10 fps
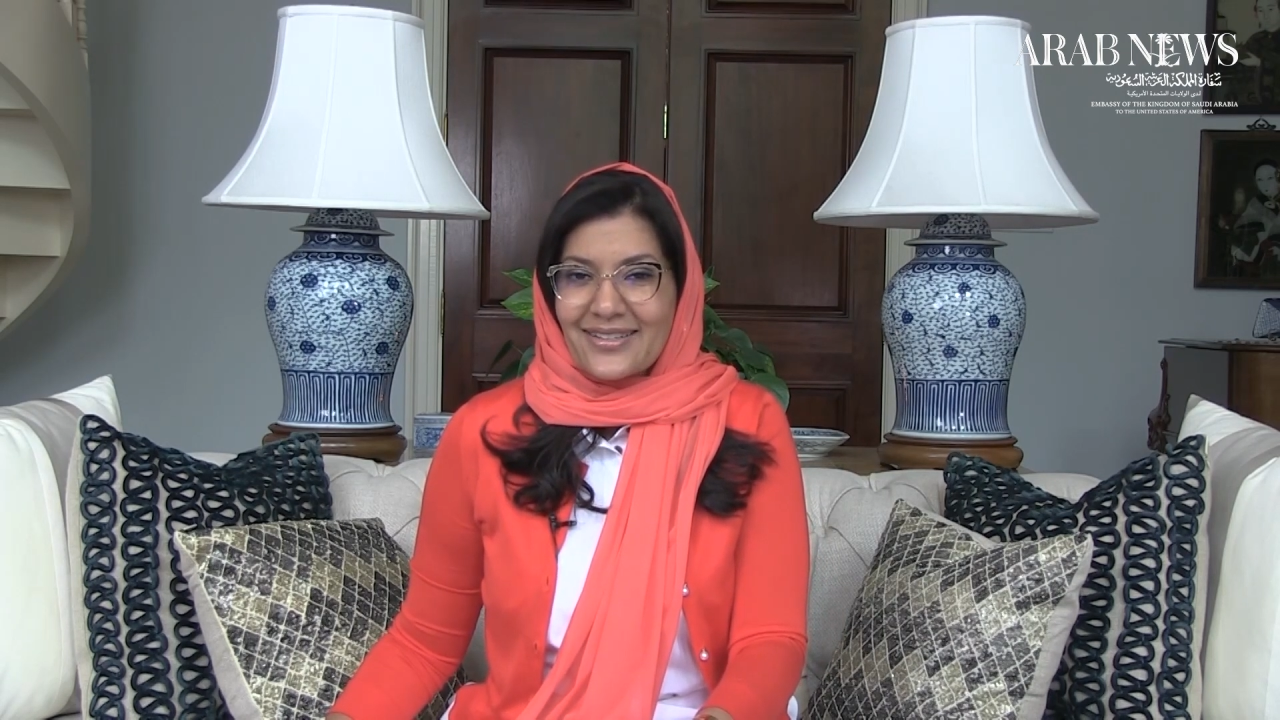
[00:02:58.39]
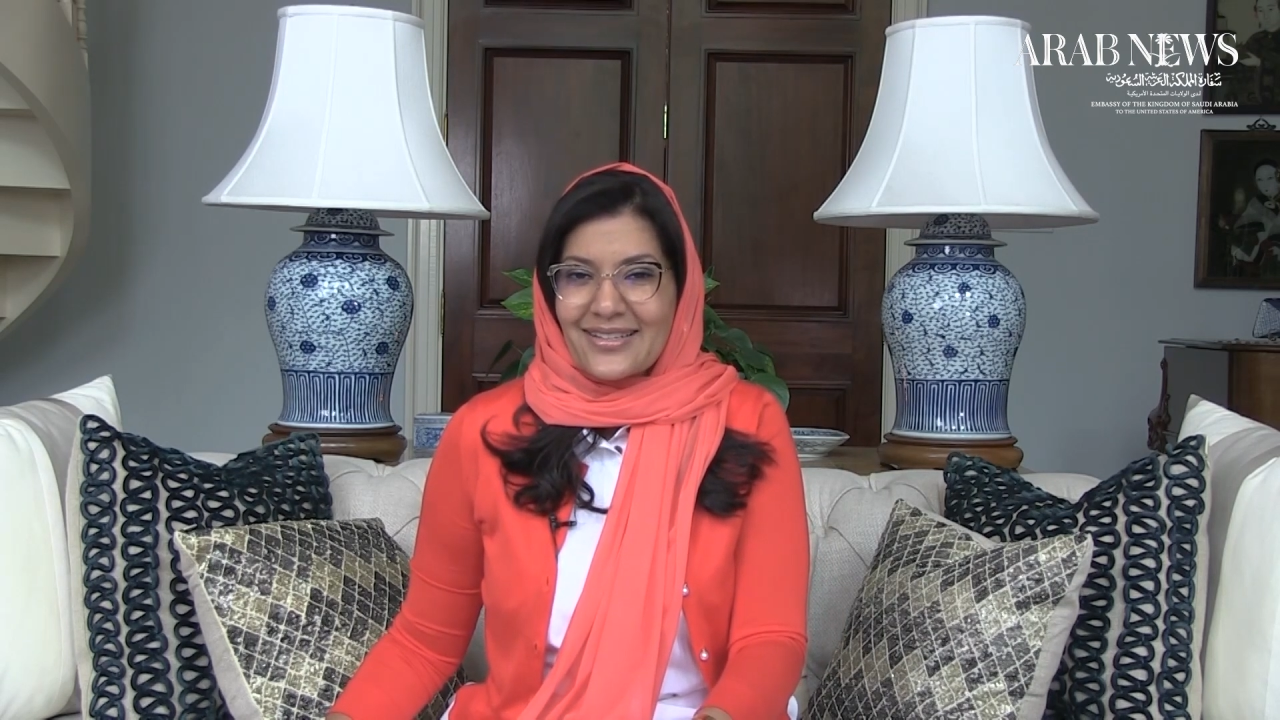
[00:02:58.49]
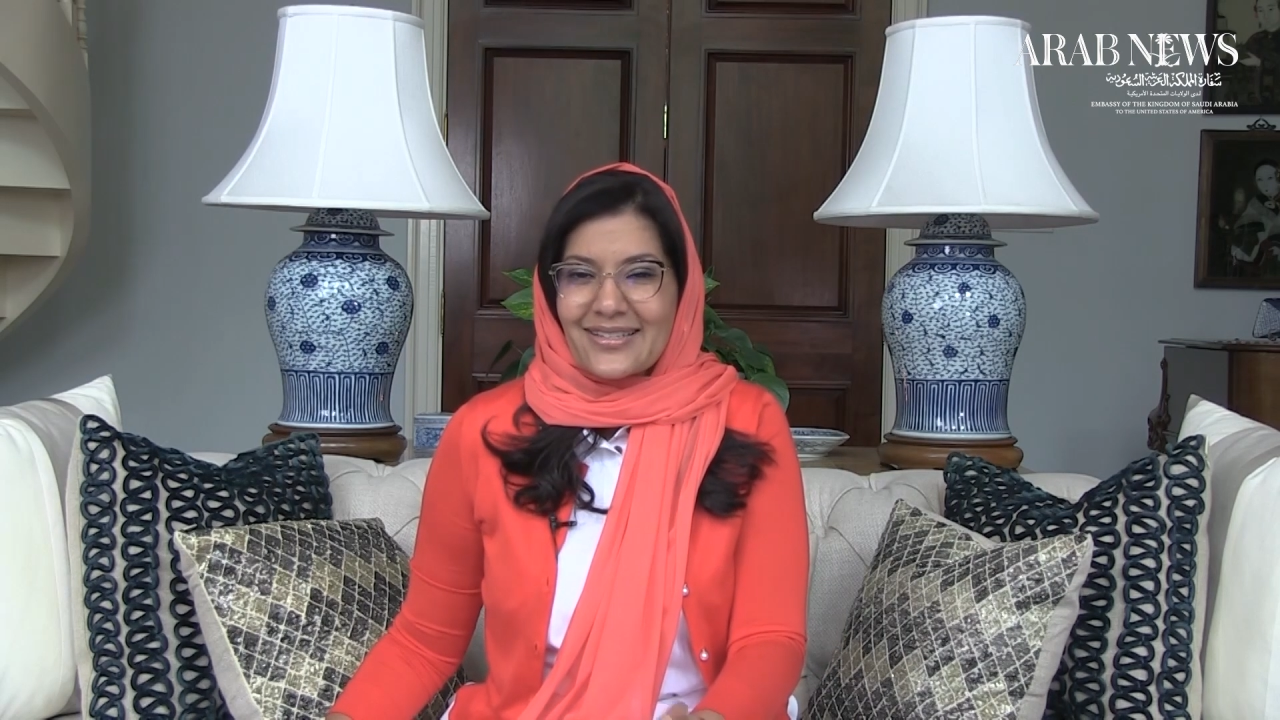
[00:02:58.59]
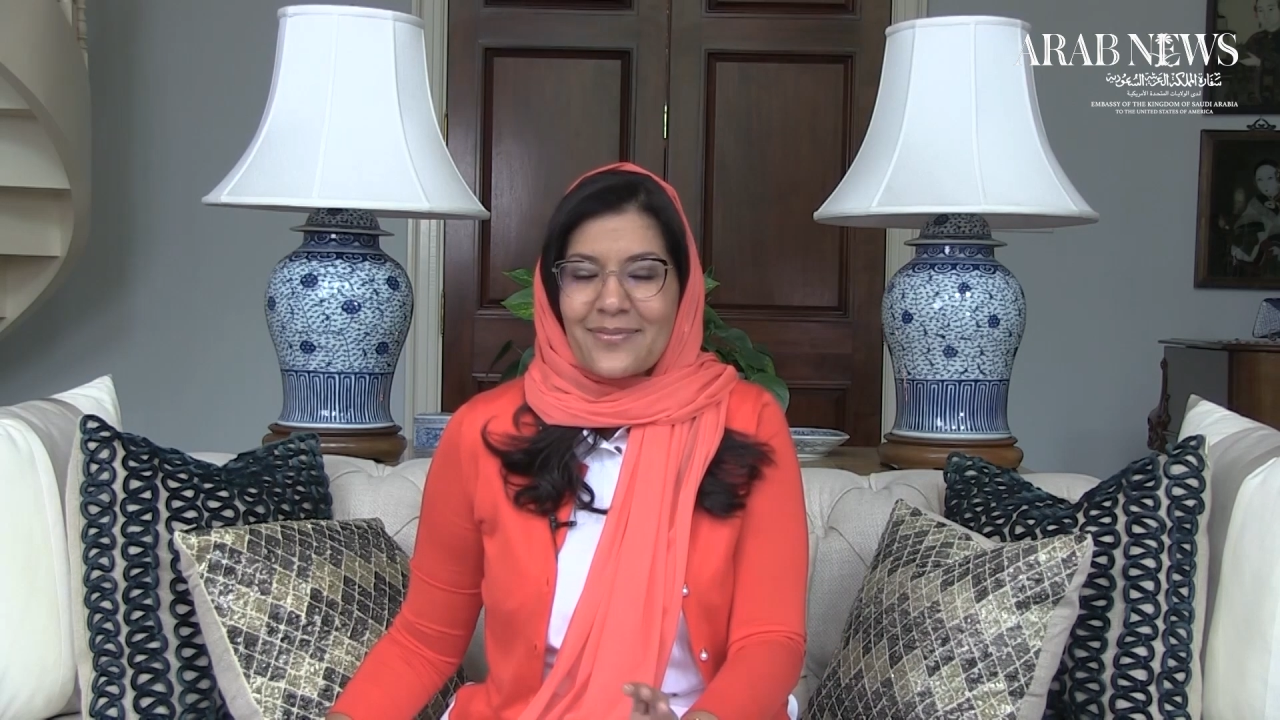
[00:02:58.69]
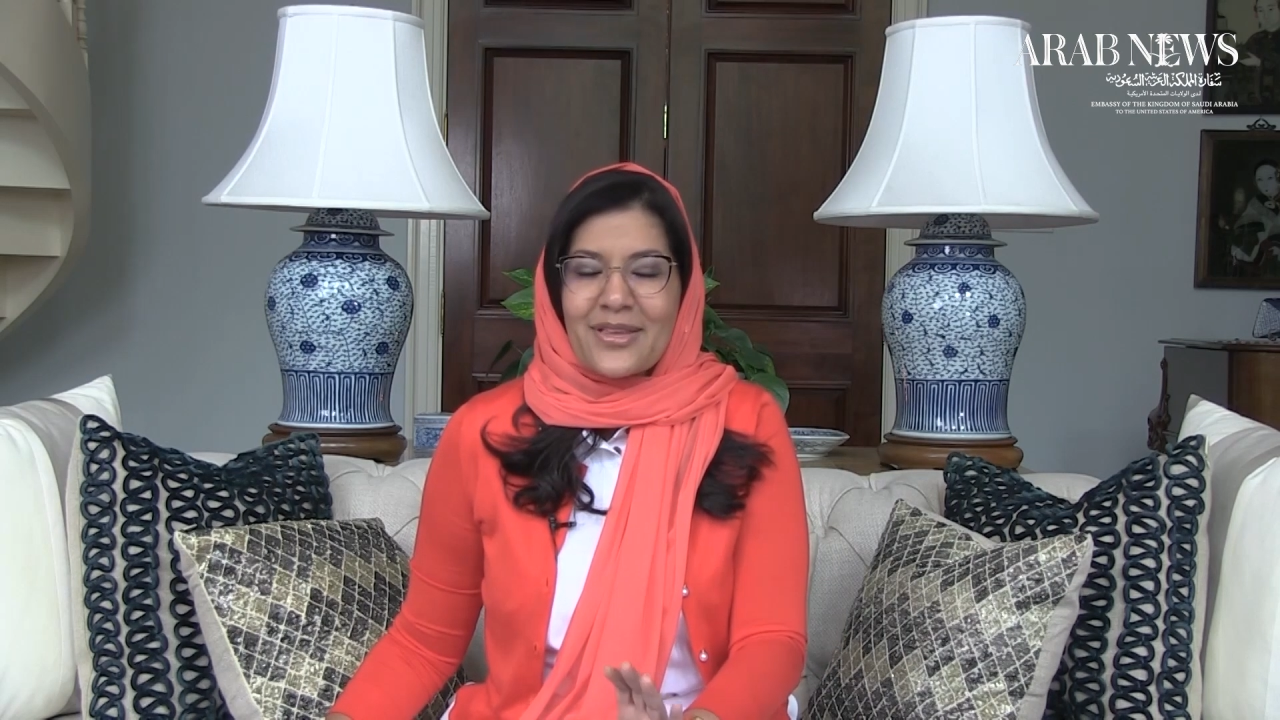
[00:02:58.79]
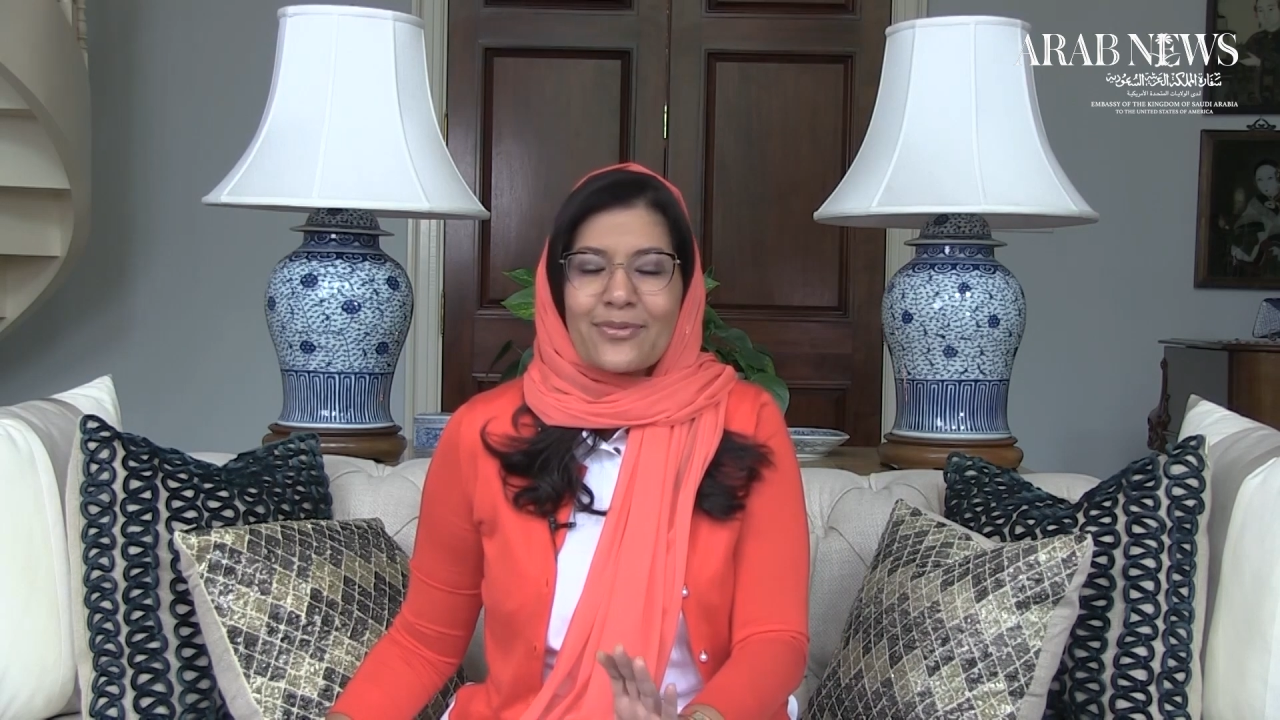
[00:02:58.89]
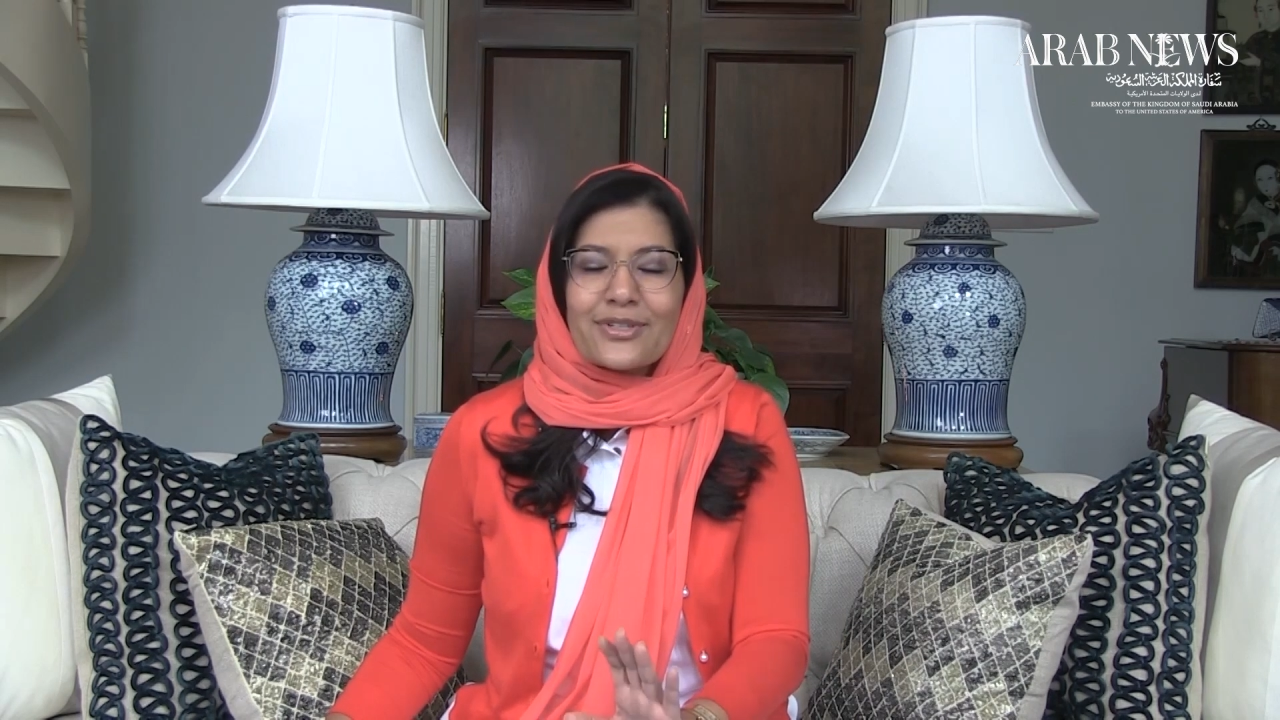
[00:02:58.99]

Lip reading: something we're